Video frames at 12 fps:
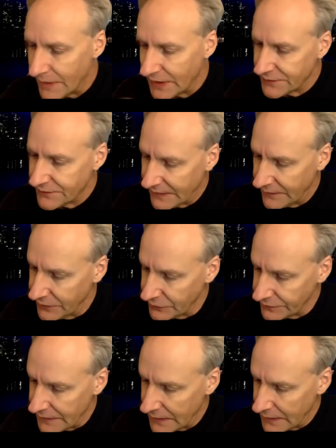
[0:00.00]
minus 5
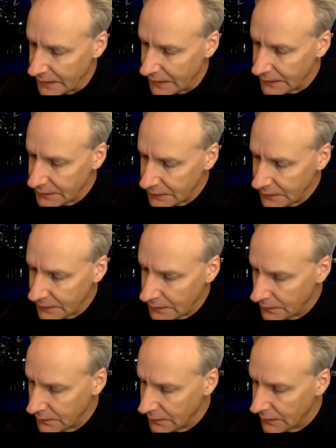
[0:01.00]
equals 9.
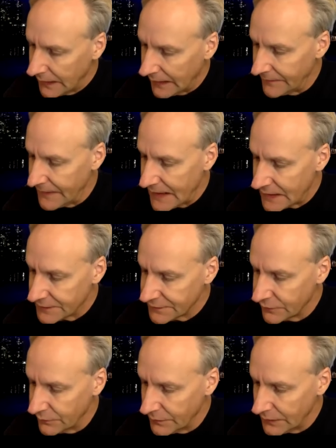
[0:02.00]
And they
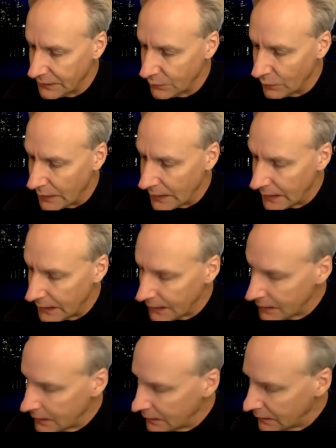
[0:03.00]
ask me
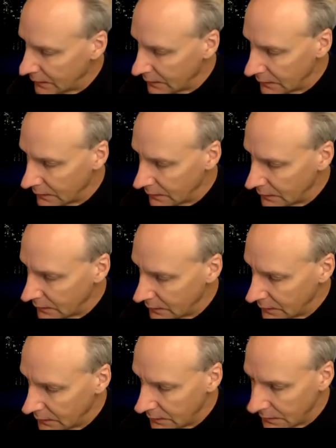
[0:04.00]
y
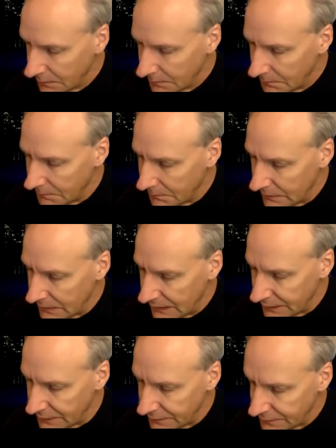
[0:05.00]

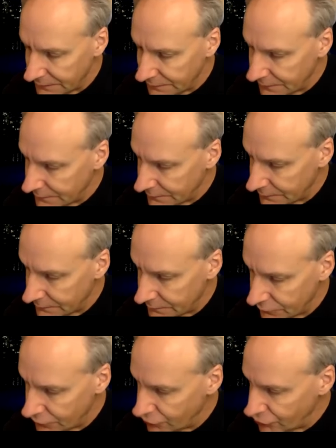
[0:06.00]
minus
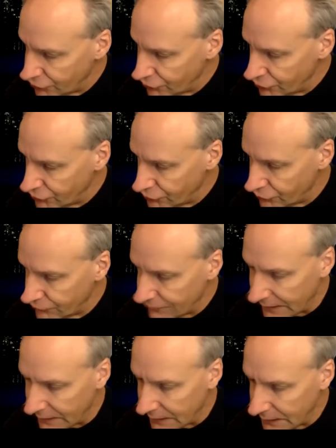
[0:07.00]

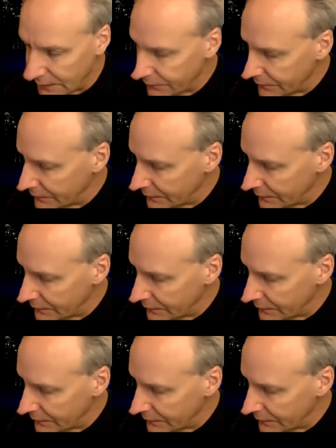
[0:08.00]
5